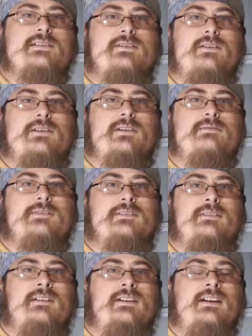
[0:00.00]
started over.
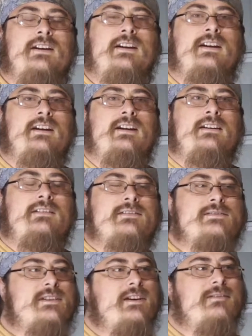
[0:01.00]

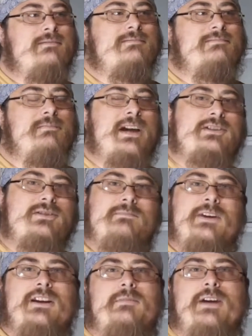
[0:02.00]
So imagine
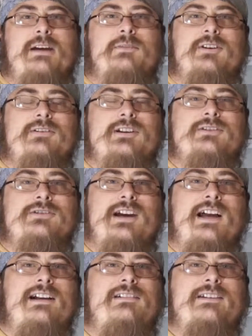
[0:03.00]
being a Babylonian
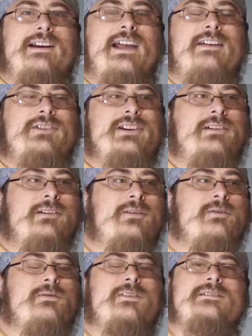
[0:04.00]
child and having to
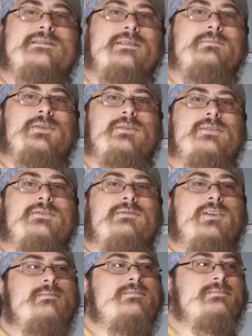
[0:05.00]
learn the symbols
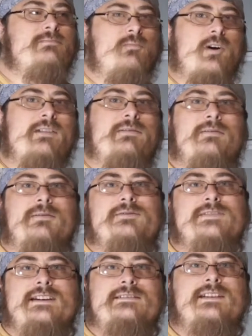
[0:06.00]
from 1 through
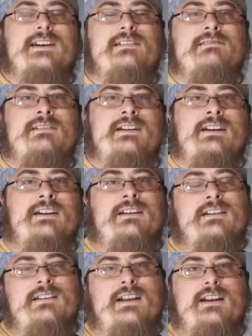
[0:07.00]
60.
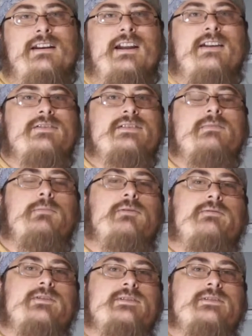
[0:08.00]
They didn't have a symbol for